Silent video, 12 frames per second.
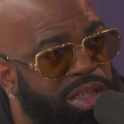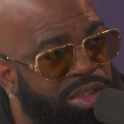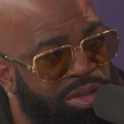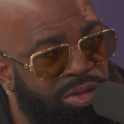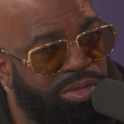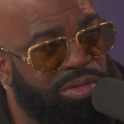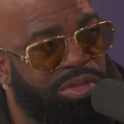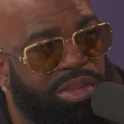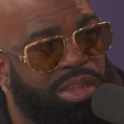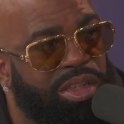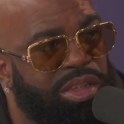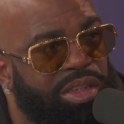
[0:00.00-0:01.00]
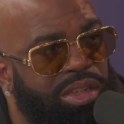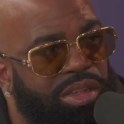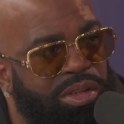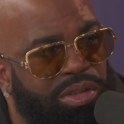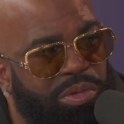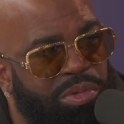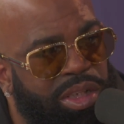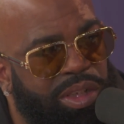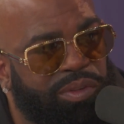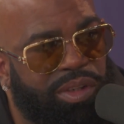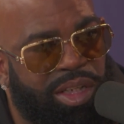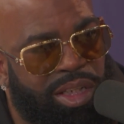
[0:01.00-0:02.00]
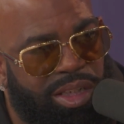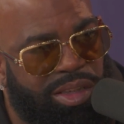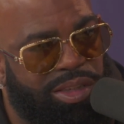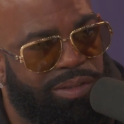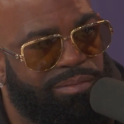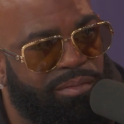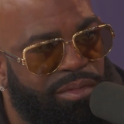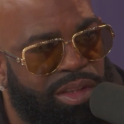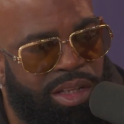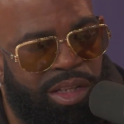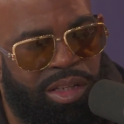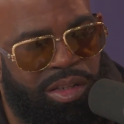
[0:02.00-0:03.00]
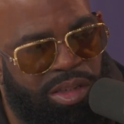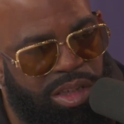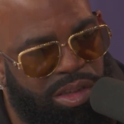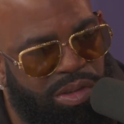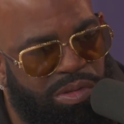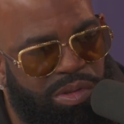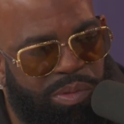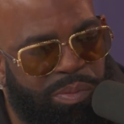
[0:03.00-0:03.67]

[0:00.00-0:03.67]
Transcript: that dude on the West for us. You know, could you,